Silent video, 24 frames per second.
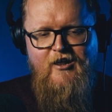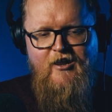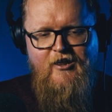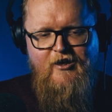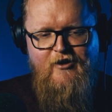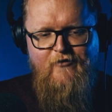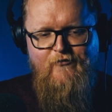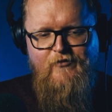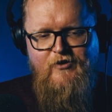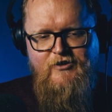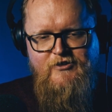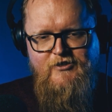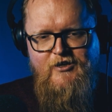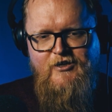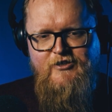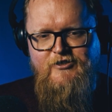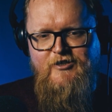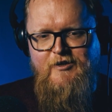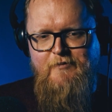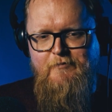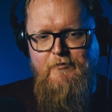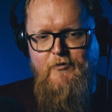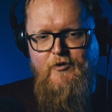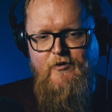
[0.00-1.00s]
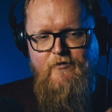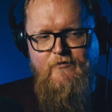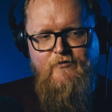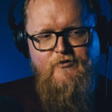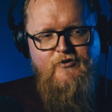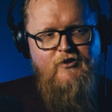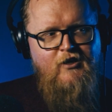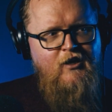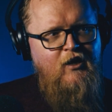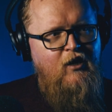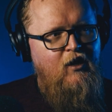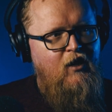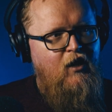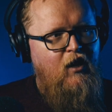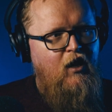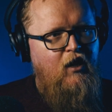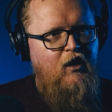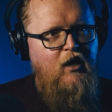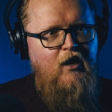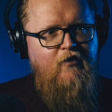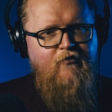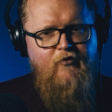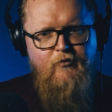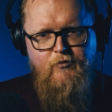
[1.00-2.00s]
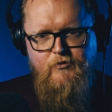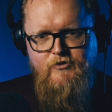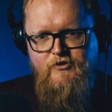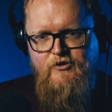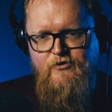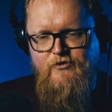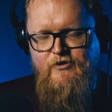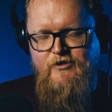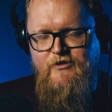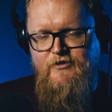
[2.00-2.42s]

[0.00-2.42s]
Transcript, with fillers: like a fantastic moves, and everyone's